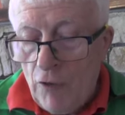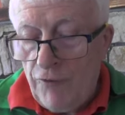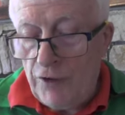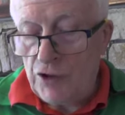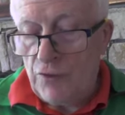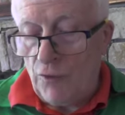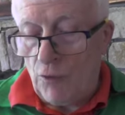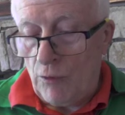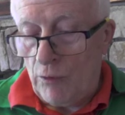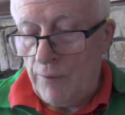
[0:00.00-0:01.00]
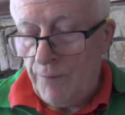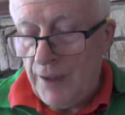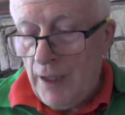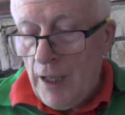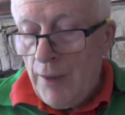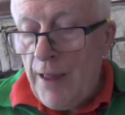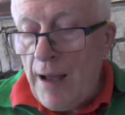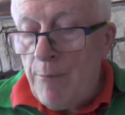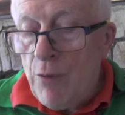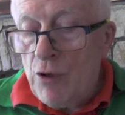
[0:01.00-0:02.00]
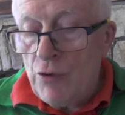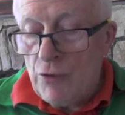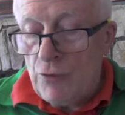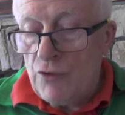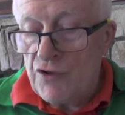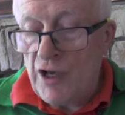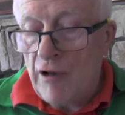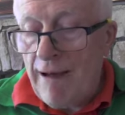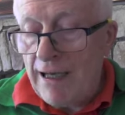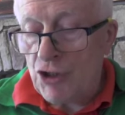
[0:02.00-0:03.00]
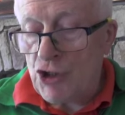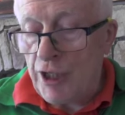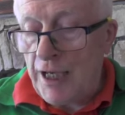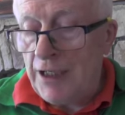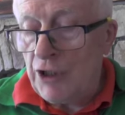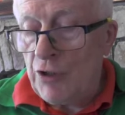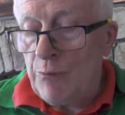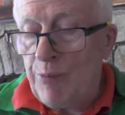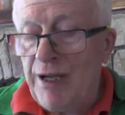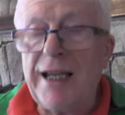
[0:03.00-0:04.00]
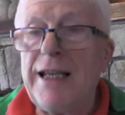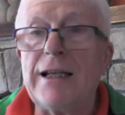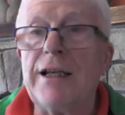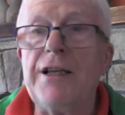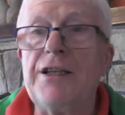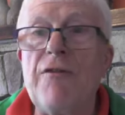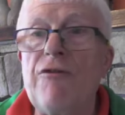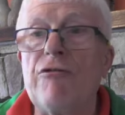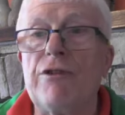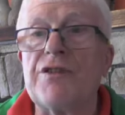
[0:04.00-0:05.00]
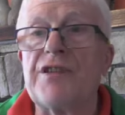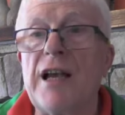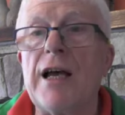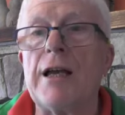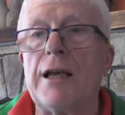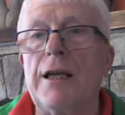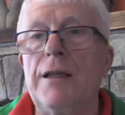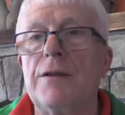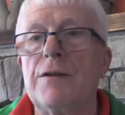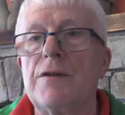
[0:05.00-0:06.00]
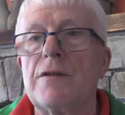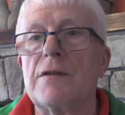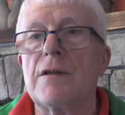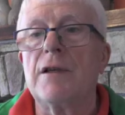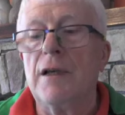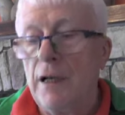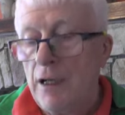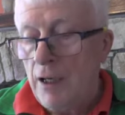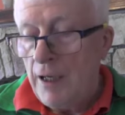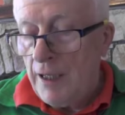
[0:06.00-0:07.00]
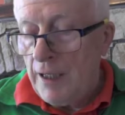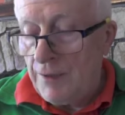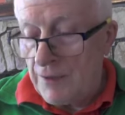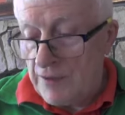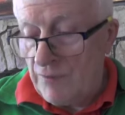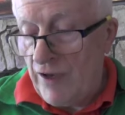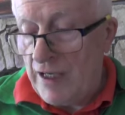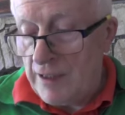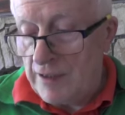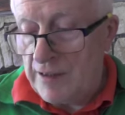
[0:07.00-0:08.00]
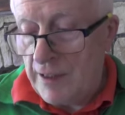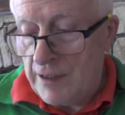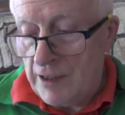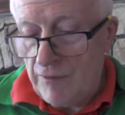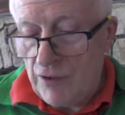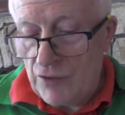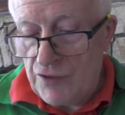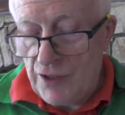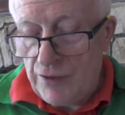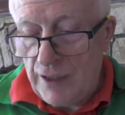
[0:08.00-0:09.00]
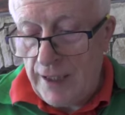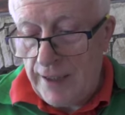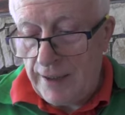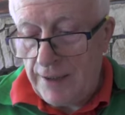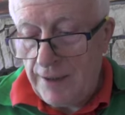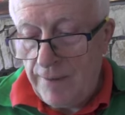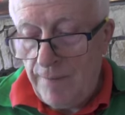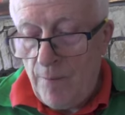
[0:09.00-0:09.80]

First of all, their moons are actually in completely different signs in the Vedic sidereal zodiac.